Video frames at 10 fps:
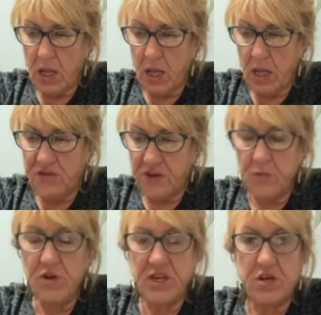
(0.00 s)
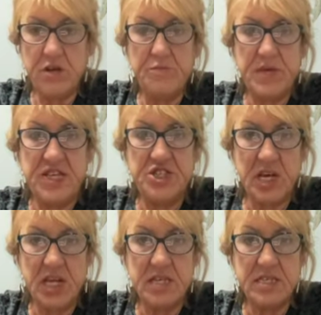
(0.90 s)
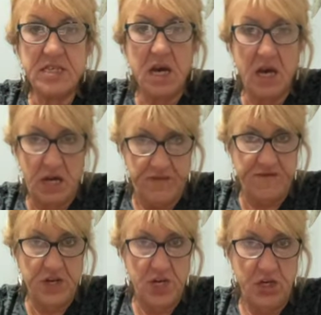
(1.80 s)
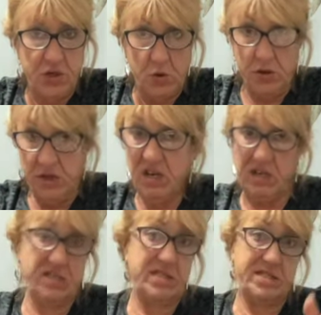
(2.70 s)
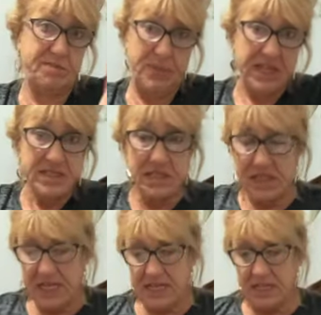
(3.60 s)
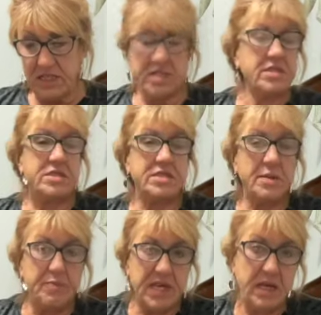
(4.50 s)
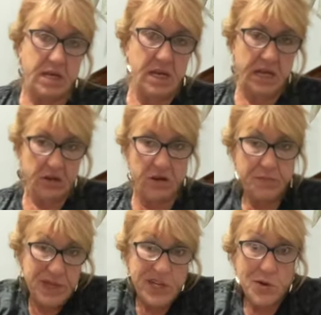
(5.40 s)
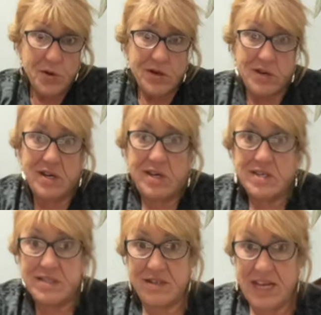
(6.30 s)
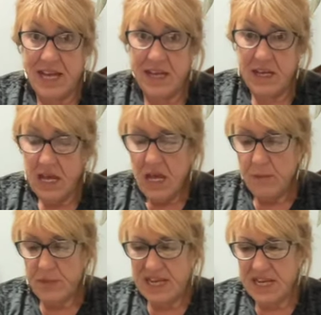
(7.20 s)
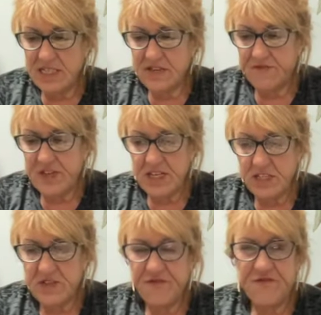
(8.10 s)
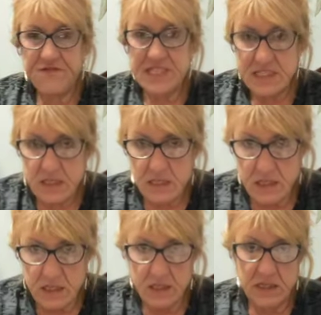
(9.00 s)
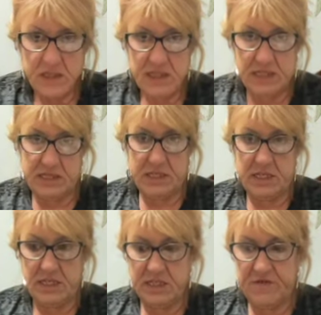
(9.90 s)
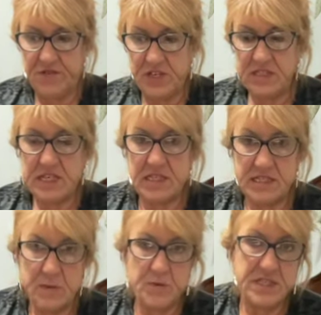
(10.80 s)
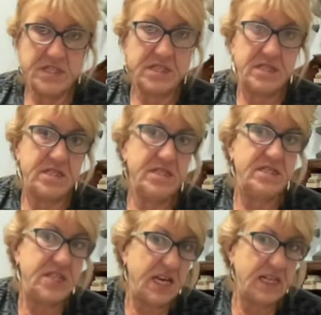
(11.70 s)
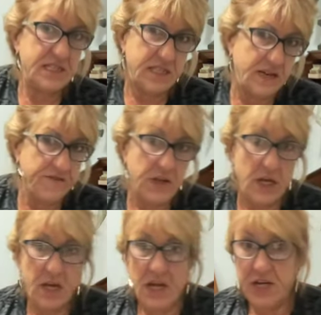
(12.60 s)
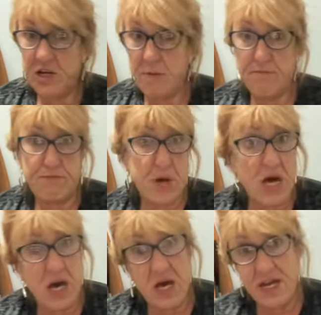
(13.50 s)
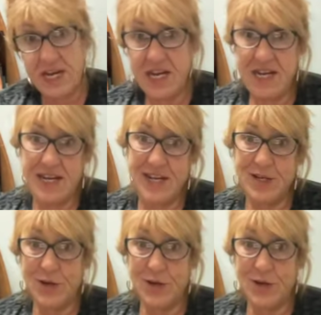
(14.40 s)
someone could be jealous of your looks, basically. It looks to me, it could be your looks, okay? Because it feels physical, this does. It feels like someone's jealous of your body,